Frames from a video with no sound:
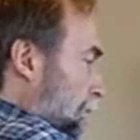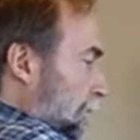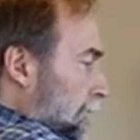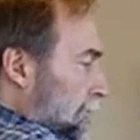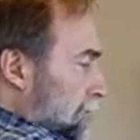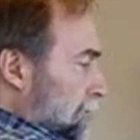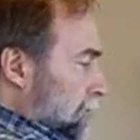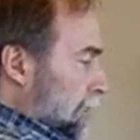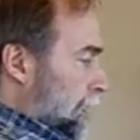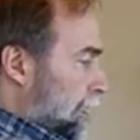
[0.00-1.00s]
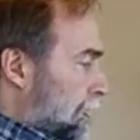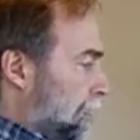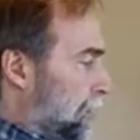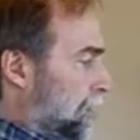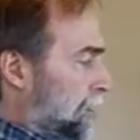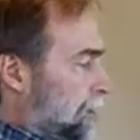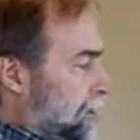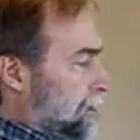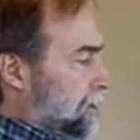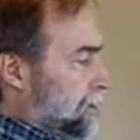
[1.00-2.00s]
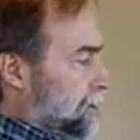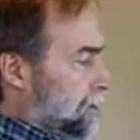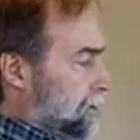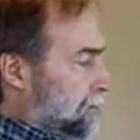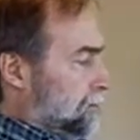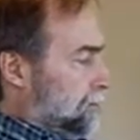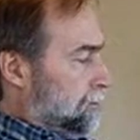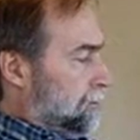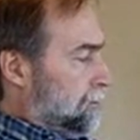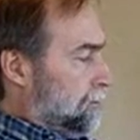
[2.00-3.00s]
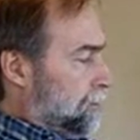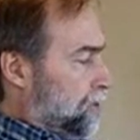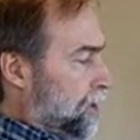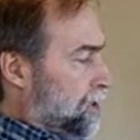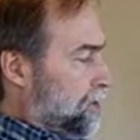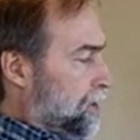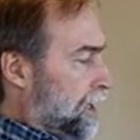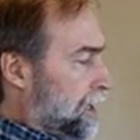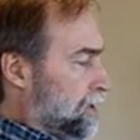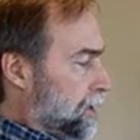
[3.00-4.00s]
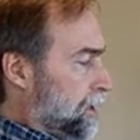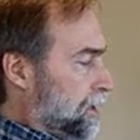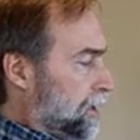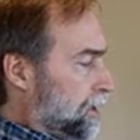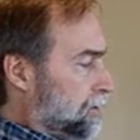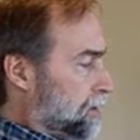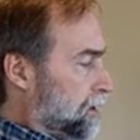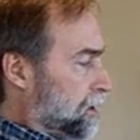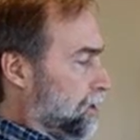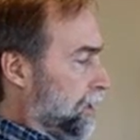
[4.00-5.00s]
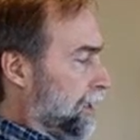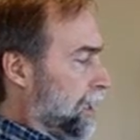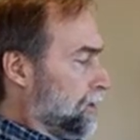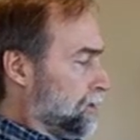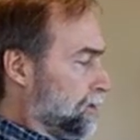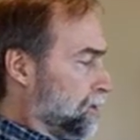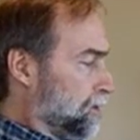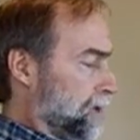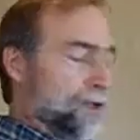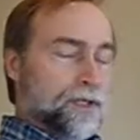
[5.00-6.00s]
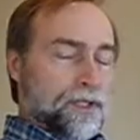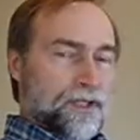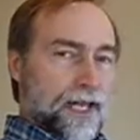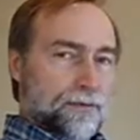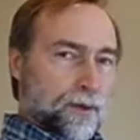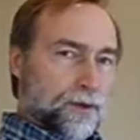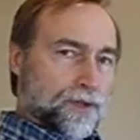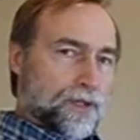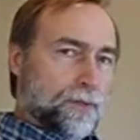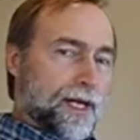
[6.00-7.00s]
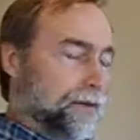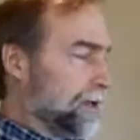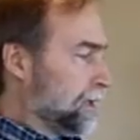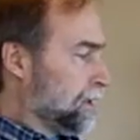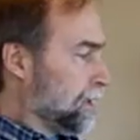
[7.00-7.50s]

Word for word: Um, the, the, charger has uh, a, a readout. will tell you the exact voltage of the battery at the